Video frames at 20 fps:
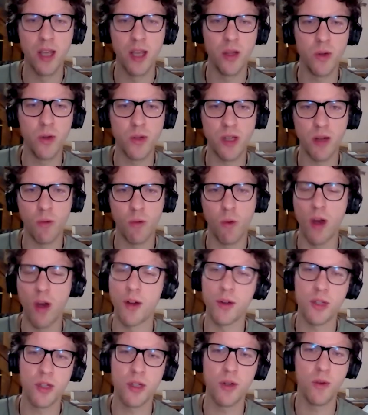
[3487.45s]
using one
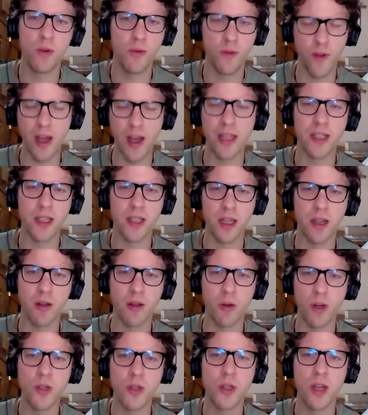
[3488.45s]
or two validated
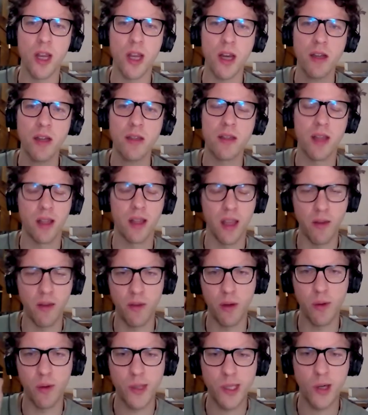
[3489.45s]
questionnaires that give
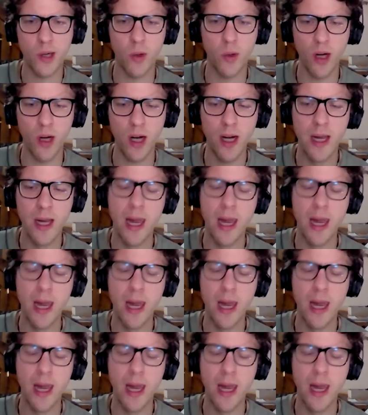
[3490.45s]
you a score,